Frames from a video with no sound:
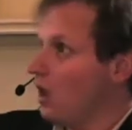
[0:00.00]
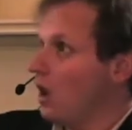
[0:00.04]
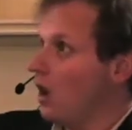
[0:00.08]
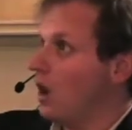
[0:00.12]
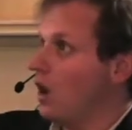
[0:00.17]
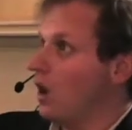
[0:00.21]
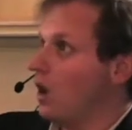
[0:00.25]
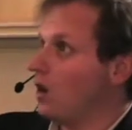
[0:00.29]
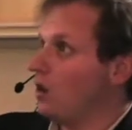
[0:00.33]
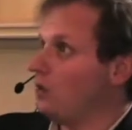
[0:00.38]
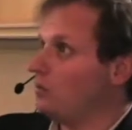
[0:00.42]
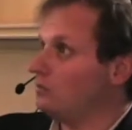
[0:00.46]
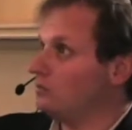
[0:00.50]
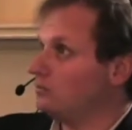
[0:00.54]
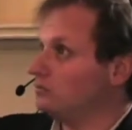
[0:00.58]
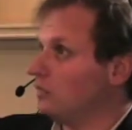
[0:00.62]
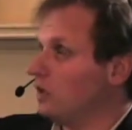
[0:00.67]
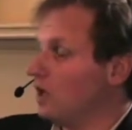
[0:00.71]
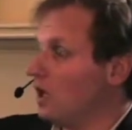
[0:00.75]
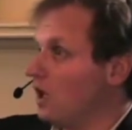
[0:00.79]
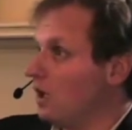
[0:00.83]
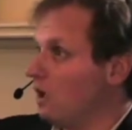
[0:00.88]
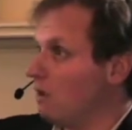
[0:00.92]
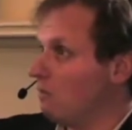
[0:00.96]

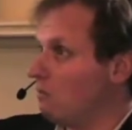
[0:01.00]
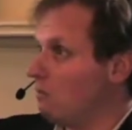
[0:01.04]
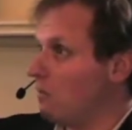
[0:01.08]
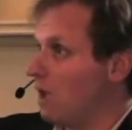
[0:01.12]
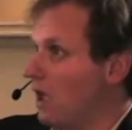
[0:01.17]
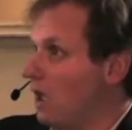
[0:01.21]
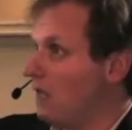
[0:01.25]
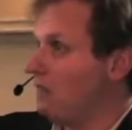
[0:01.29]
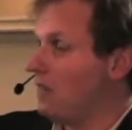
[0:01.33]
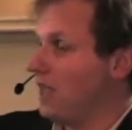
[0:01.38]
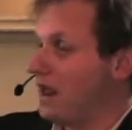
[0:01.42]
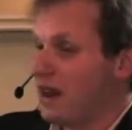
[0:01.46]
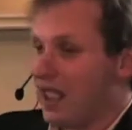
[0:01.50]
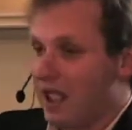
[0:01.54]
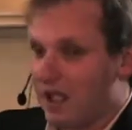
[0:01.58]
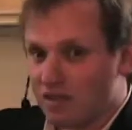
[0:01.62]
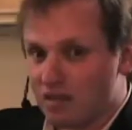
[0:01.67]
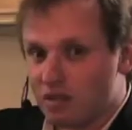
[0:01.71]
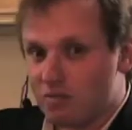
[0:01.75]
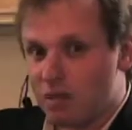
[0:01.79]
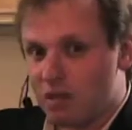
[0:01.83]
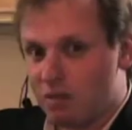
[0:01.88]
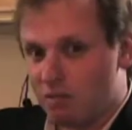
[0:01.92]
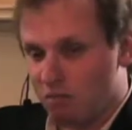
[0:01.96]
That
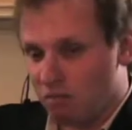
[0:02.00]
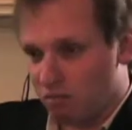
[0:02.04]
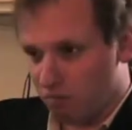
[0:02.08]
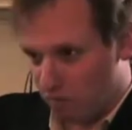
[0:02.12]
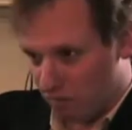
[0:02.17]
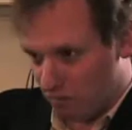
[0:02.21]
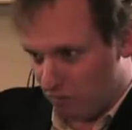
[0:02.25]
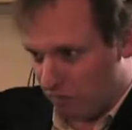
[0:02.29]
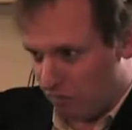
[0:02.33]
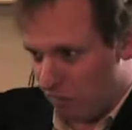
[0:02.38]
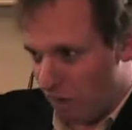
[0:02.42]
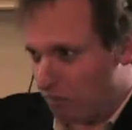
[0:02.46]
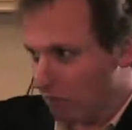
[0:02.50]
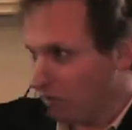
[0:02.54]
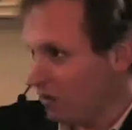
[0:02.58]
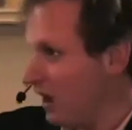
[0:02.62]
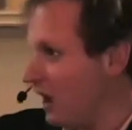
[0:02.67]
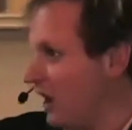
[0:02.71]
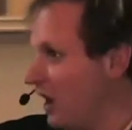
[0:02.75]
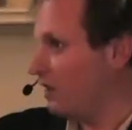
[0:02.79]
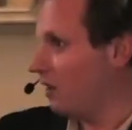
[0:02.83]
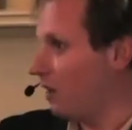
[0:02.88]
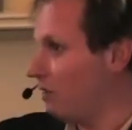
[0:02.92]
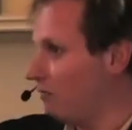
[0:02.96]
has to be number
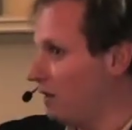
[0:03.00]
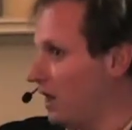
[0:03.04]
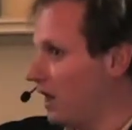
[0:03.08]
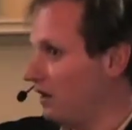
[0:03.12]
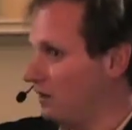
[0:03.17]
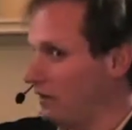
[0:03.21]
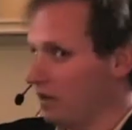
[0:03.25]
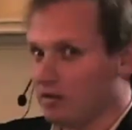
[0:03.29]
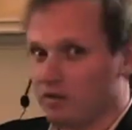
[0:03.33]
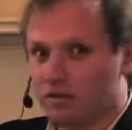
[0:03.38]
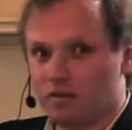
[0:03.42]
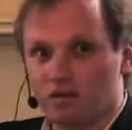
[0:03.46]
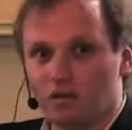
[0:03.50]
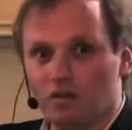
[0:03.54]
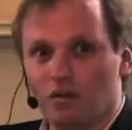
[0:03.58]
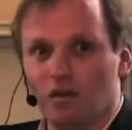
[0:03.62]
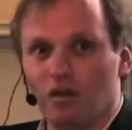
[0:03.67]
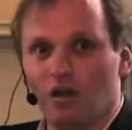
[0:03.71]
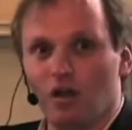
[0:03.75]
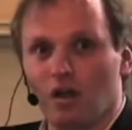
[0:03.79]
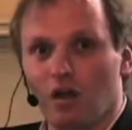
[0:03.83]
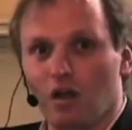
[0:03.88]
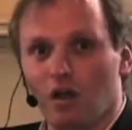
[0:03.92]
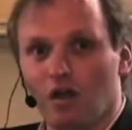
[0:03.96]
9 on my list
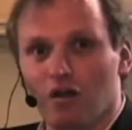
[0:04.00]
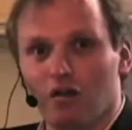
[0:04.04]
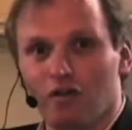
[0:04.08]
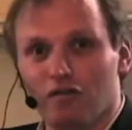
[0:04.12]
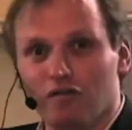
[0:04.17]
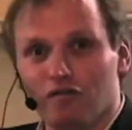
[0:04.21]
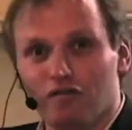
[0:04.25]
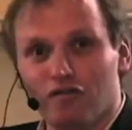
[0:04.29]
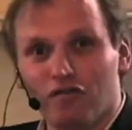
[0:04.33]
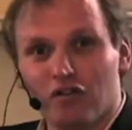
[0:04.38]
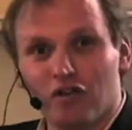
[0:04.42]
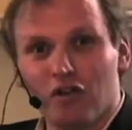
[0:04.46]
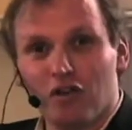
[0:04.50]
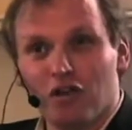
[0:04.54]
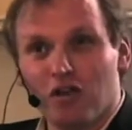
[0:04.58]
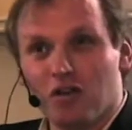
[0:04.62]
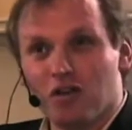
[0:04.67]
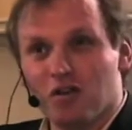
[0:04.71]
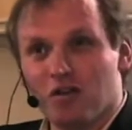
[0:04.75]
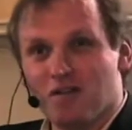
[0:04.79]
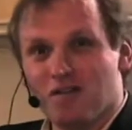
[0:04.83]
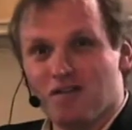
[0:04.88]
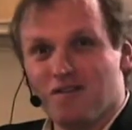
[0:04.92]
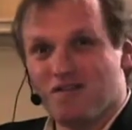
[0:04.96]
of
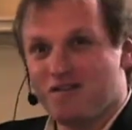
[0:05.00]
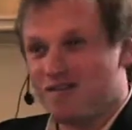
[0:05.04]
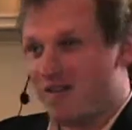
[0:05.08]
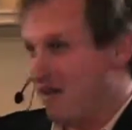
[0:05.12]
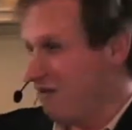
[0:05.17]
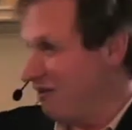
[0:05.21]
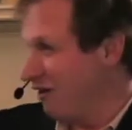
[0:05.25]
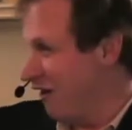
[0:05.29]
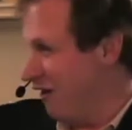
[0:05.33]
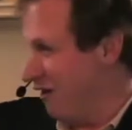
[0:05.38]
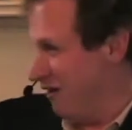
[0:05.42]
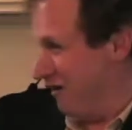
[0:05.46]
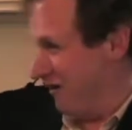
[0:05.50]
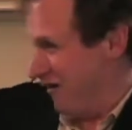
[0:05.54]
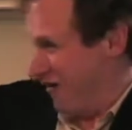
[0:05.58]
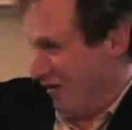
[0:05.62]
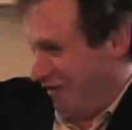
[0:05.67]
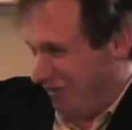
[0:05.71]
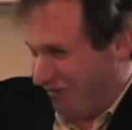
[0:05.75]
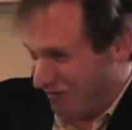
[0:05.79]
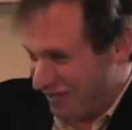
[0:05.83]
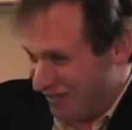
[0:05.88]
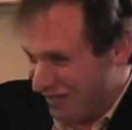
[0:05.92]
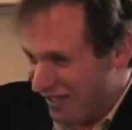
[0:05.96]
favorite horror
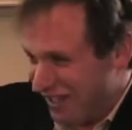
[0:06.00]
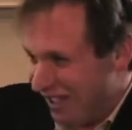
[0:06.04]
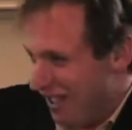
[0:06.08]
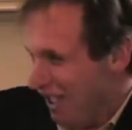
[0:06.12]
films.